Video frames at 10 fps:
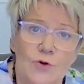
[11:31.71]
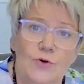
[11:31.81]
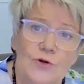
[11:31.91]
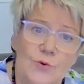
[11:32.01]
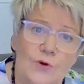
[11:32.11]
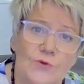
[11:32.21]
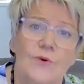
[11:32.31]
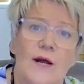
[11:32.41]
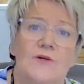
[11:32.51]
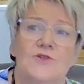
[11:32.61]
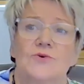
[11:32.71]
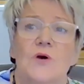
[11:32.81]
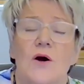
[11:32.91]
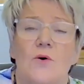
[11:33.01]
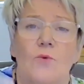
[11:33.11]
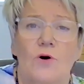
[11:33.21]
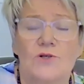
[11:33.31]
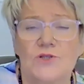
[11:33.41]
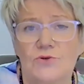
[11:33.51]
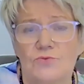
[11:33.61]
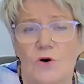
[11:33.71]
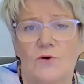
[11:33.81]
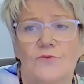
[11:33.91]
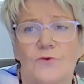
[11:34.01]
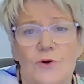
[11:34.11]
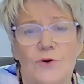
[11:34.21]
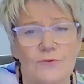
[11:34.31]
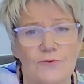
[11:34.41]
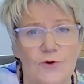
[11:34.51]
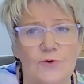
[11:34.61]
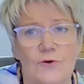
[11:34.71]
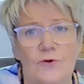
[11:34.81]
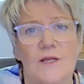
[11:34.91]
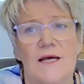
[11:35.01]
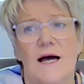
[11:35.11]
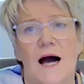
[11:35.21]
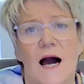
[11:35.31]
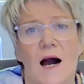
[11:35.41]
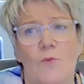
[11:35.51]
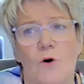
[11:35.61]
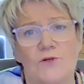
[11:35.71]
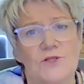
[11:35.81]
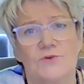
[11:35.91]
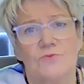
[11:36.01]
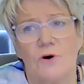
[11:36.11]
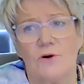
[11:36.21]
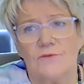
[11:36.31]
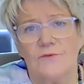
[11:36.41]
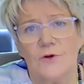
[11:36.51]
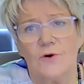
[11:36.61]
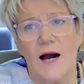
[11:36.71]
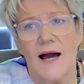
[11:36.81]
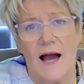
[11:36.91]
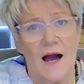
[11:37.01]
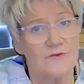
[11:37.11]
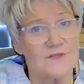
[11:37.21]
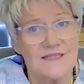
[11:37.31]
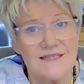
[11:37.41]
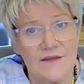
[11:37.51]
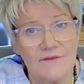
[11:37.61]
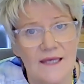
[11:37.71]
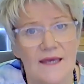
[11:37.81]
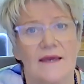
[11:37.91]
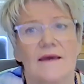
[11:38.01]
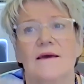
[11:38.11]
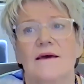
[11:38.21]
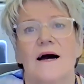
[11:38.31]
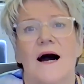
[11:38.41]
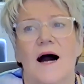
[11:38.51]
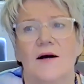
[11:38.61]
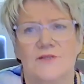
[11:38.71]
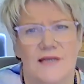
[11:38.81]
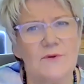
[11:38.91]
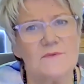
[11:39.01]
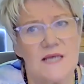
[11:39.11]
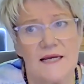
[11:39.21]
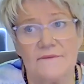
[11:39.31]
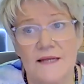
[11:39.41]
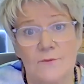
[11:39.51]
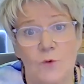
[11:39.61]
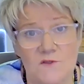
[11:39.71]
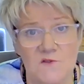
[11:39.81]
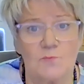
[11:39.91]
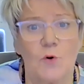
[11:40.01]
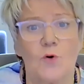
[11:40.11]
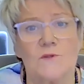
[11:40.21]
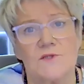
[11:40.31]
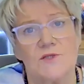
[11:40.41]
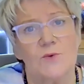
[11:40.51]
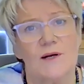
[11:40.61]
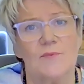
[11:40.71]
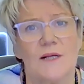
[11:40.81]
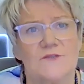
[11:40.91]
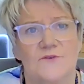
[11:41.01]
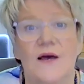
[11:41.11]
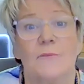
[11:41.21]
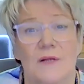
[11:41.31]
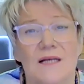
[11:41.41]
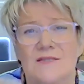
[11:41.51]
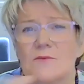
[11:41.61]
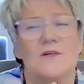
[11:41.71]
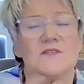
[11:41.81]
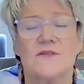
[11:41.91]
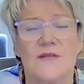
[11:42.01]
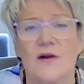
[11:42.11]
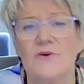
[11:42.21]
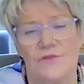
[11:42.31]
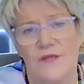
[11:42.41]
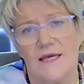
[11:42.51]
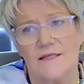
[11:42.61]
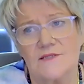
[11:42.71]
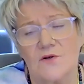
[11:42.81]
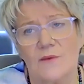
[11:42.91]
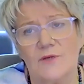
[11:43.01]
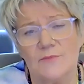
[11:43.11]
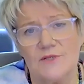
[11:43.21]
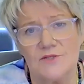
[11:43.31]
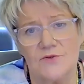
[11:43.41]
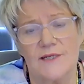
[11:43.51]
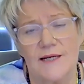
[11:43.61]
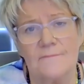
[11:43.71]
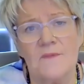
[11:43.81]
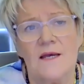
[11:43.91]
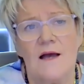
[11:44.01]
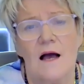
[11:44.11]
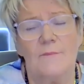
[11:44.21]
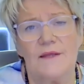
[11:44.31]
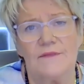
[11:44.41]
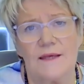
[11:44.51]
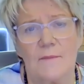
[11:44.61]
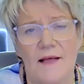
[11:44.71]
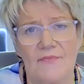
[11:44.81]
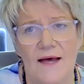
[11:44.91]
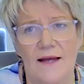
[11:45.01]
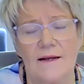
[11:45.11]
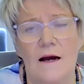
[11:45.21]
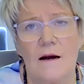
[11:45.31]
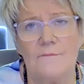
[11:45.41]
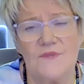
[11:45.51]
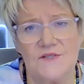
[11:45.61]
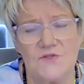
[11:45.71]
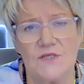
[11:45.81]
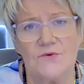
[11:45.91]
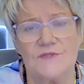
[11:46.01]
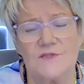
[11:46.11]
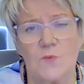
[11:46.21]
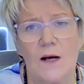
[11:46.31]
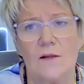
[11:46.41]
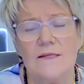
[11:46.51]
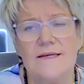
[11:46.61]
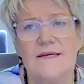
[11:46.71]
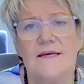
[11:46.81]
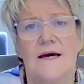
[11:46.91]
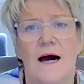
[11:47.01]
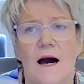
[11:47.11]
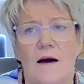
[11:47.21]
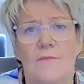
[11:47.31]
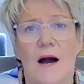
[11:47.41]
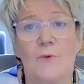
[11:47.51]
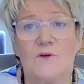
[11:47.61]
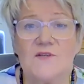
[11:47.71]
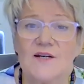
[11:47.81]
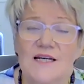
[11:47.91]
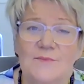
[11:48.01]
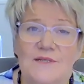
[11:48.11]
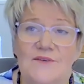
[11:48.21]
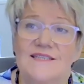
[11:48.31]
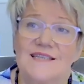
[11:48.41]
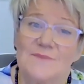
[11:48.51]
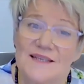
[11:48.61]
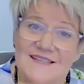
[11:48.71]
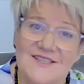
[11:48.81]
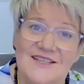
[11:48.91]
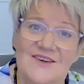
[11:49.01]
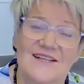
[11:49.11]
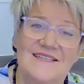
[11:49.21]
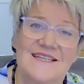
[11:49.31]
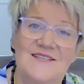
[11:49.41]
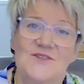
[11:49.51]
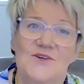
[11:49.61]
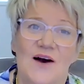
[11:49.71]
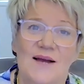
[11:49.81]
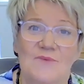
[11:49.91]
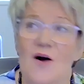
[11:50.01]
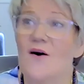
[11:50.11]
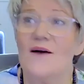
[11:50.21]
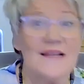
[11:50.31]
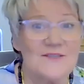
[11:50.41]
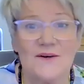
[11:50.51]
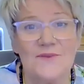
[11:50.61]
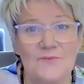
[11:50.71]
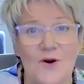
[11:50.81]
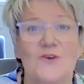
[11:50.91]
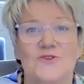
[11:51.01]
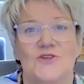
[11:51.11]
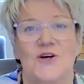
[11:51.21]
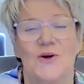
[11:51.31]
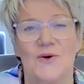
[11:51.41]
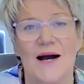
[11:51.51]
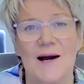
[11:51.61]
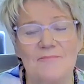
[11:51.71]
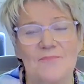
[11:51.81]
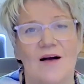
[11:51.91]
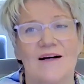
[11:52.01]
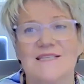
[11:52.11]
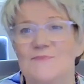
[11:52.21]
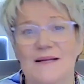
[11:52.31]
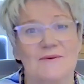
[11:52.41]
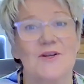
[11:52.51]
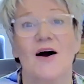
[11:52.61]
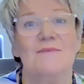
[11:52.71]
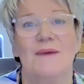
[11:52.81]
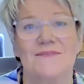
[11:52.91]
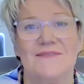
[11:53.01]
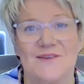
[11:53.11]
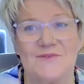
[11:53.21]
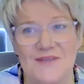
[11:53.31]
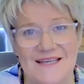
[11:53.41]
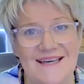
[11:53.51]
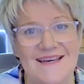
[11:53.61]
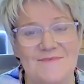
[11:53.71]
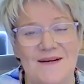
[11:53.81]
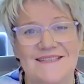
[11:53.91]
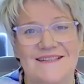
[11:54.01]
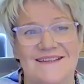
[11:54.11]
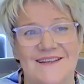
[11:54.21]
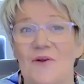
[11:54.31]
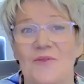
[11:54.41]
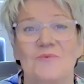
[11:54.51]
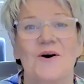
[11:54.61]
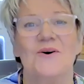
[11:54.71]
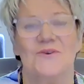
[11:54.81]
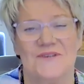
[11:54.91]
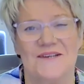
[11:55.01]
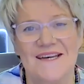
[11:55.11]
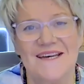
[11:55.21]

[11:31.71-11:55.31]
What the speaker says: Who do you want around you? What do you want for your funeral? What do you want for your after death care? Do you get what I'm saying? And then what supports do you want in place for your family? It's the most thorough thing. So I'm going to be doing a big thing about that this year as well. I'm also going to be doing something this year I did too. That's right, the road show. I spent 9 months of the year basically on the road.